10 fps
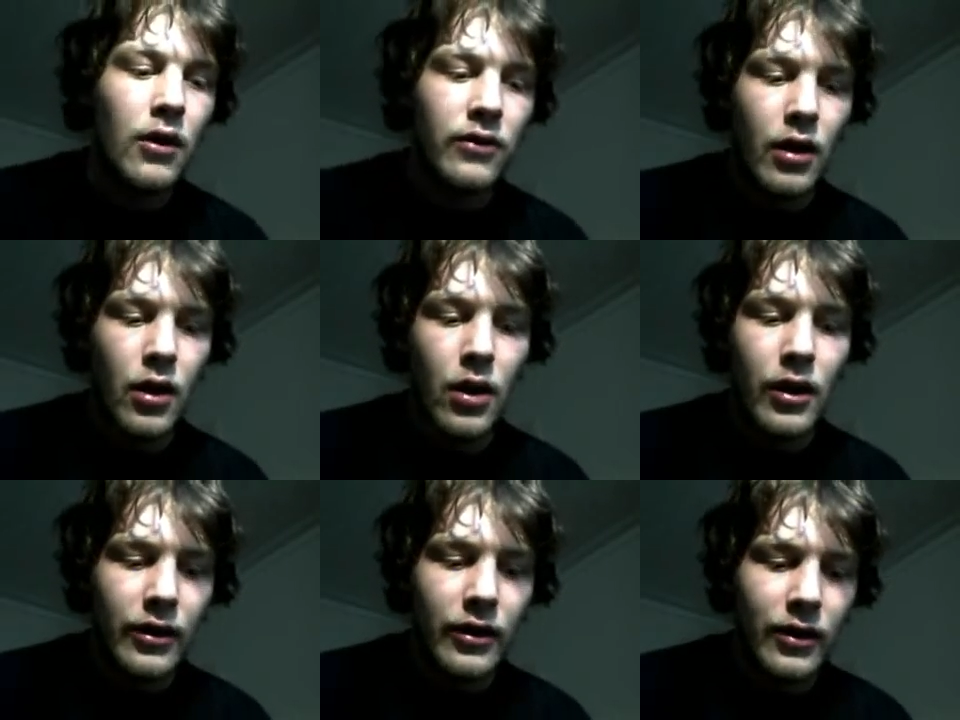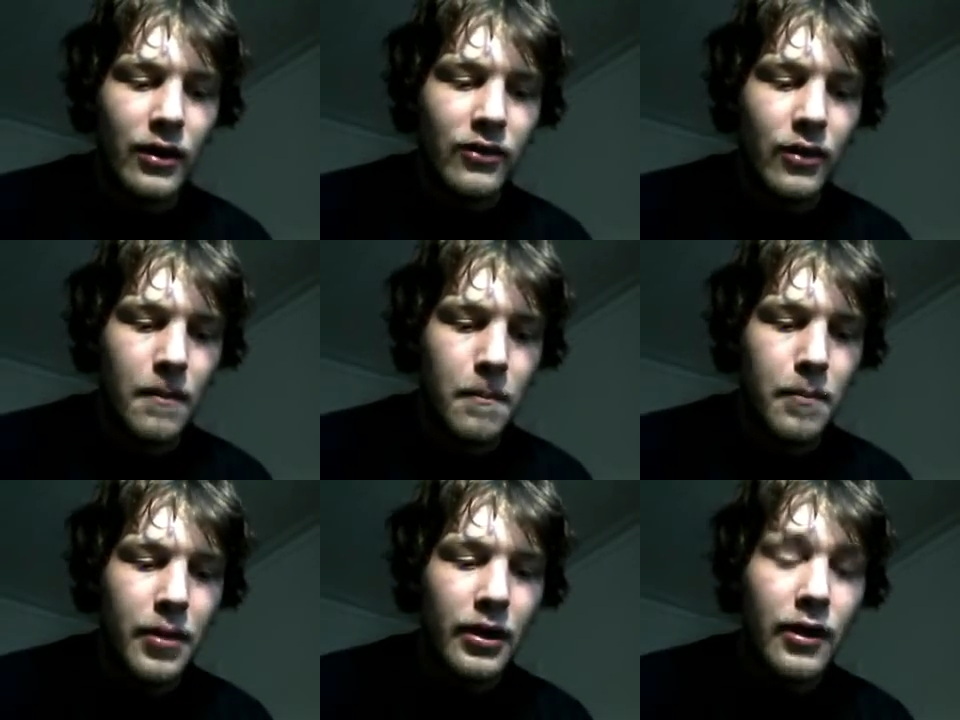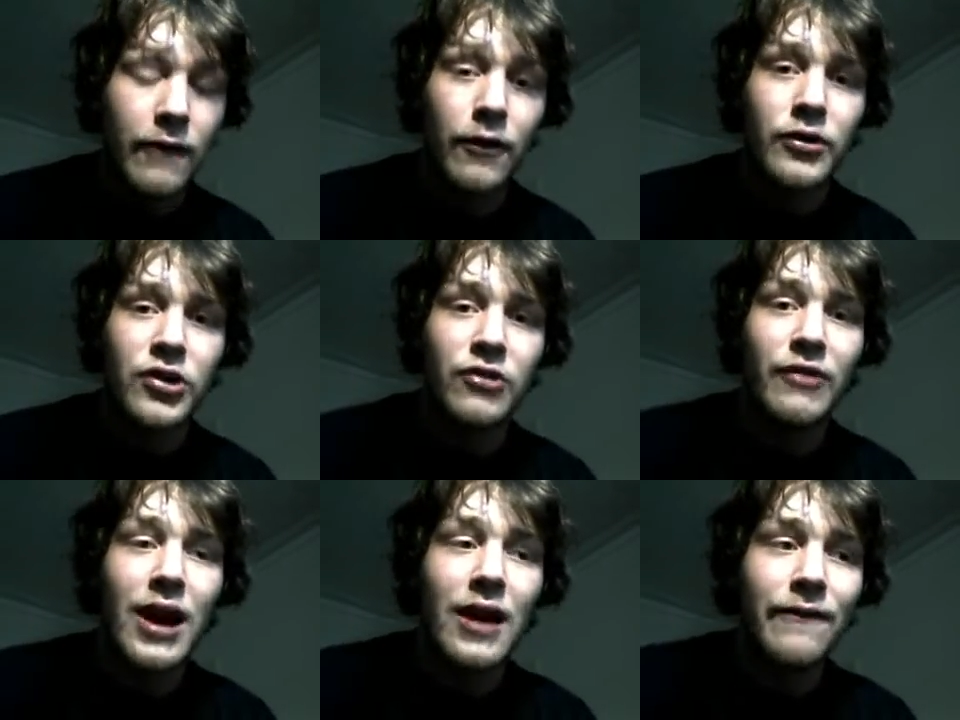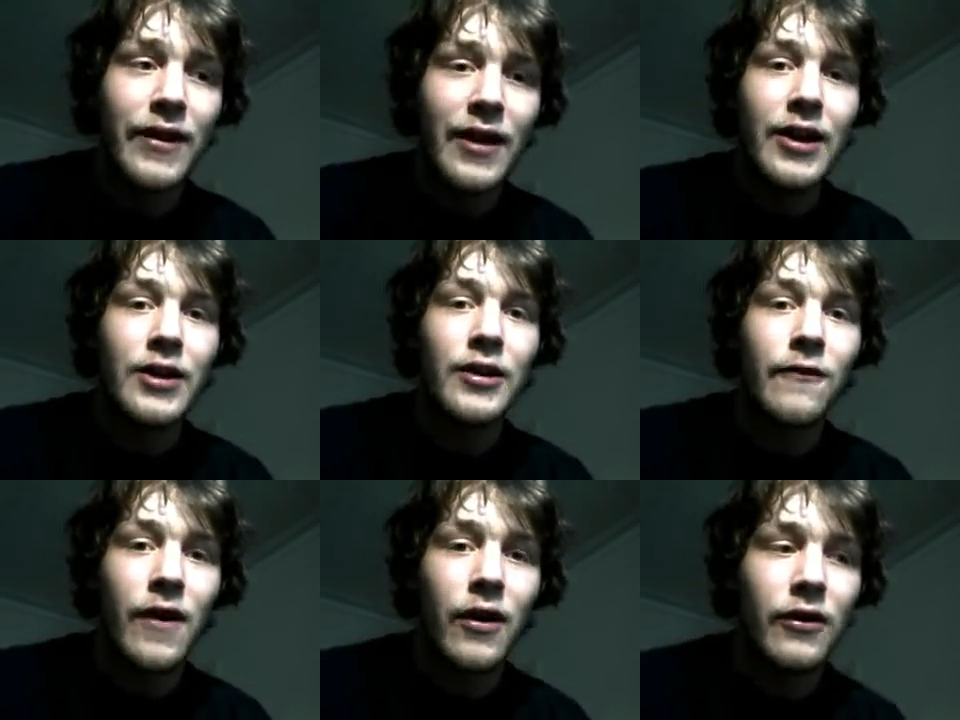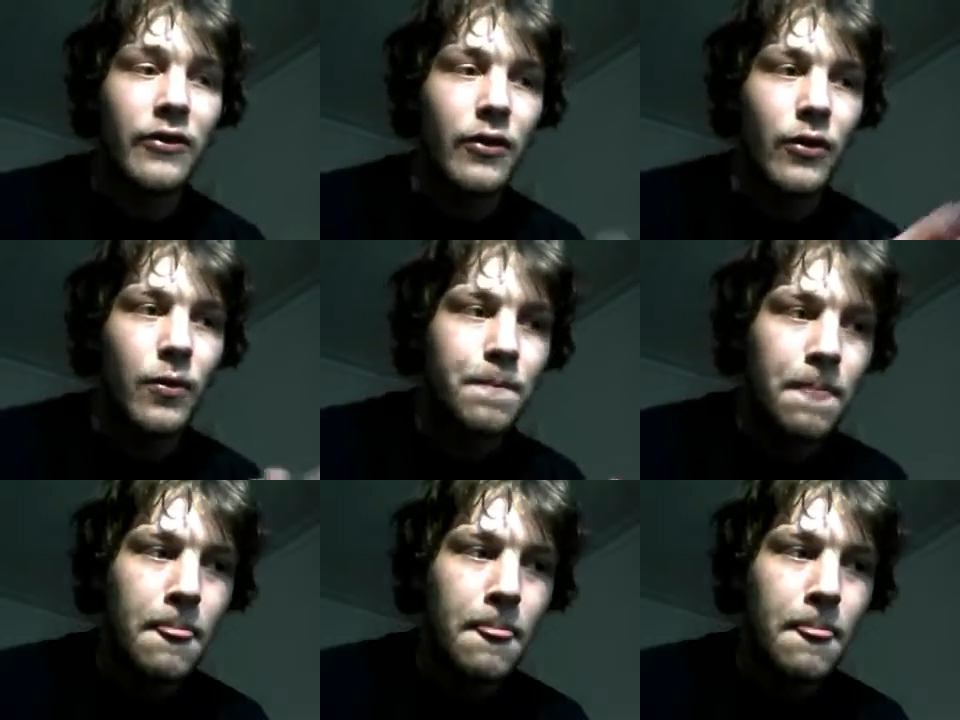So I think that's been evolutionary advantageous for us to